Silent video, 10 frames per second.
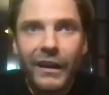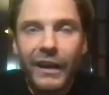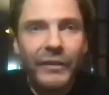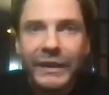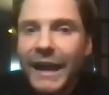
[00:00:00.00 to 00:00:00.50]

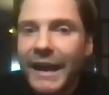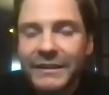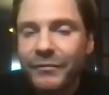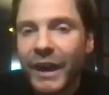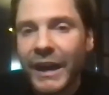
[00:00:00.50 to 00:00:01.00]

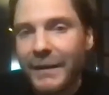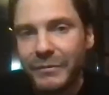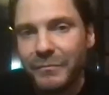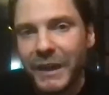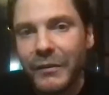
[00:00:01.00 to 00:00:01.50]
vibe.
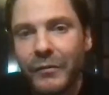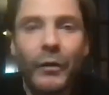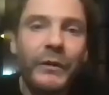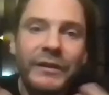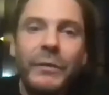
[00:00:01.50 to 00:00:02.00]
My
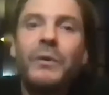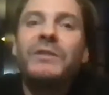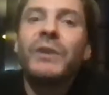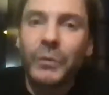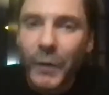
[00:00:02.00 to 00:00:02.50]
authority was
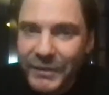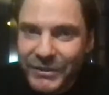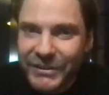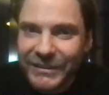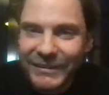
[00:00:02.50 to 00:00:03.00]
not
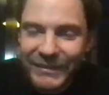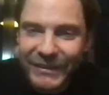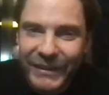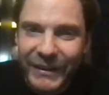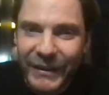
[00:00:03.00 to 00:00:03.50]
questioned,
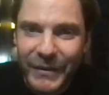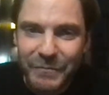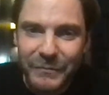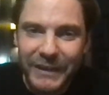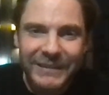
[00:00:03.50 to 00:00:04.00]

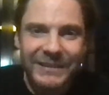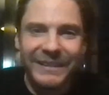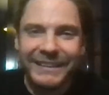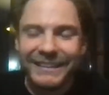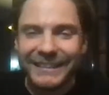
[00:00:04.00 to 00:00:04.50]
but
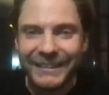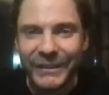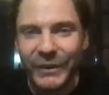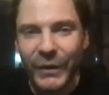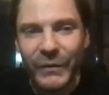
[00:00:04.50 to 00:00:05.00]

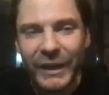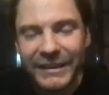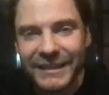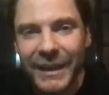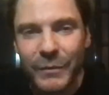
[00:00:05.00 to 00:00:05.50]

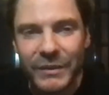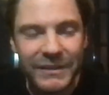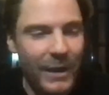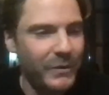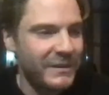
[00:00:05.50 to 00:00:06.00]
as I
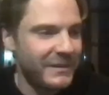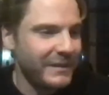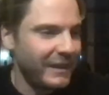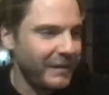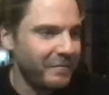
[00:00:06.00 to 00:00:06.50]
was
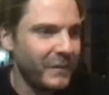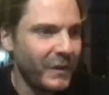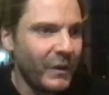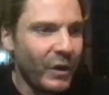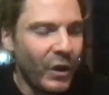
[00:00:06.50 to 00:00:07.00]

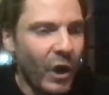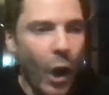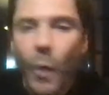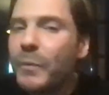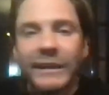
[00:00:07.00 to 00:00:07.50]

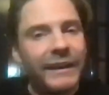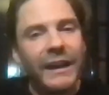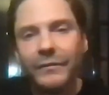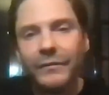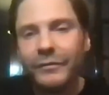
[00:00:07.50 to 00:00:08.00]
opened
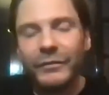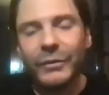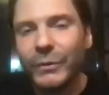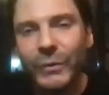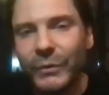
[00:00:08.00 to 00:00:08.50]
enough
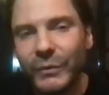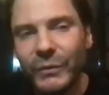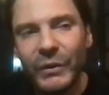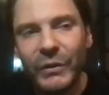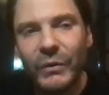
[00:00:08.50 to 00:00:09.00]
to
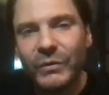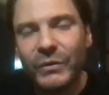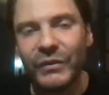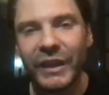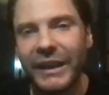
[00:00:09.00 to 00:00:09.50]
to
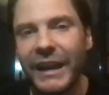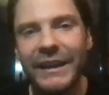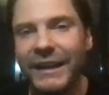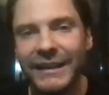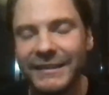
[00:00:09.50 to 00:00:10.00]
say, hey
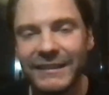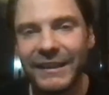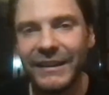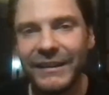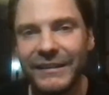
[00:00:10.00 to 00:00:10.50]
guys,
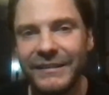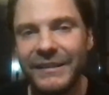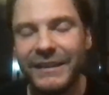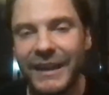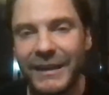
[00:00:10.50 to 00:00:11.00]

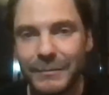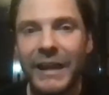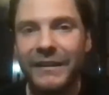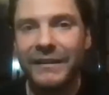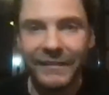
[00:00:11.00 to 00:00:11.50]

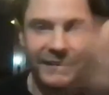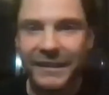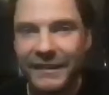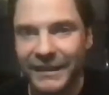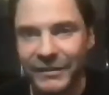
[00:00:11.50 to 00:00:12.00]
explain this and
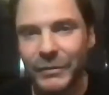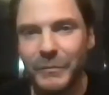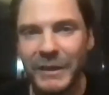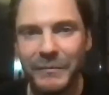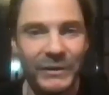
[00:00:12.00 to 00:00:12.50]
that to
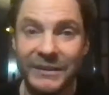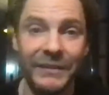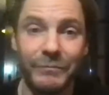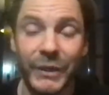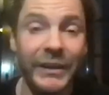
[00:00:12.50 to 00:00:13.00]
me, because I
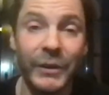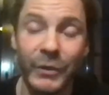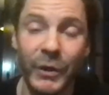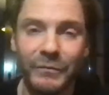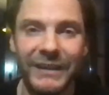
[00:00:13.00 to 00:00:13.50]
really don't
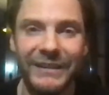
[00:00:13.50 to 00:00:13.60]
know.